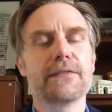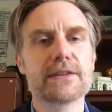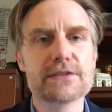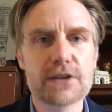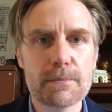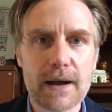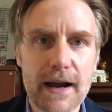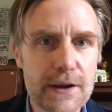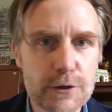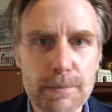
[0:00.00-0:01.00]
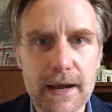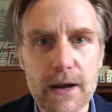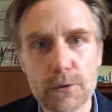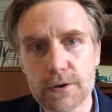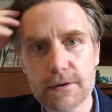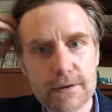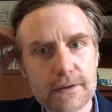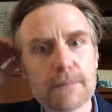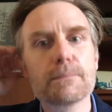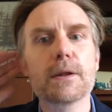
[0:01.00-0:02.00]
that some higher power
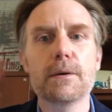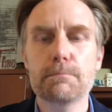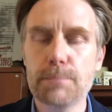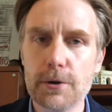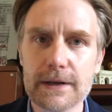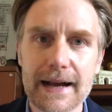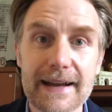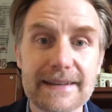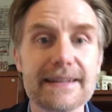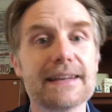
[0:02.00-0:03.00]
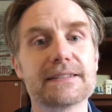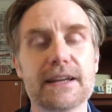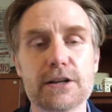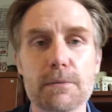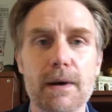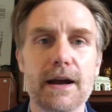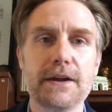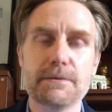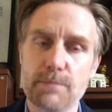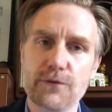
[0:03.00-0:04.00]
put ideas in our
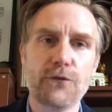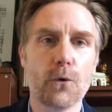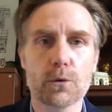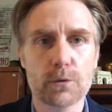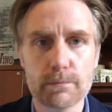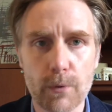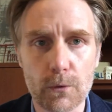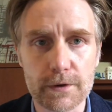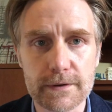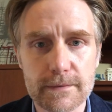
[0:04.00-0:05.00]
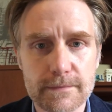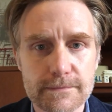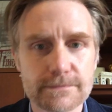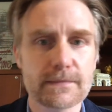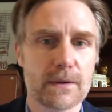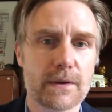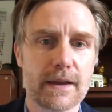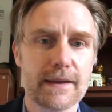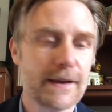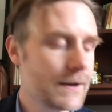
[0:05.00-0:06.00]
mind before we're born.
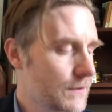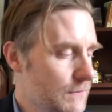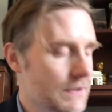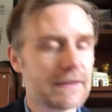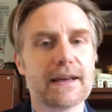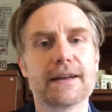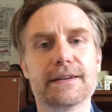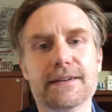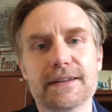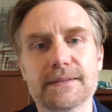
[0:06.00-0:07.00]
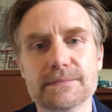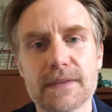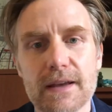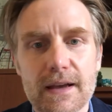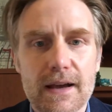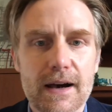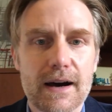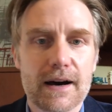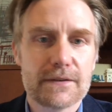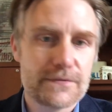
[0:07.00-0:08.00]
Okay, you can read that in
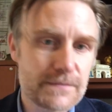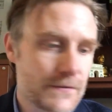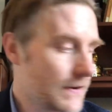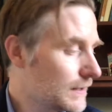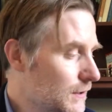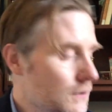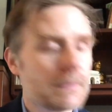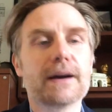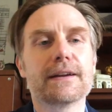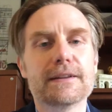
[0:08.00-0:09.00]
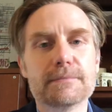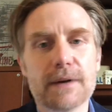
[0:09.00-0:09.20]
Phaedo by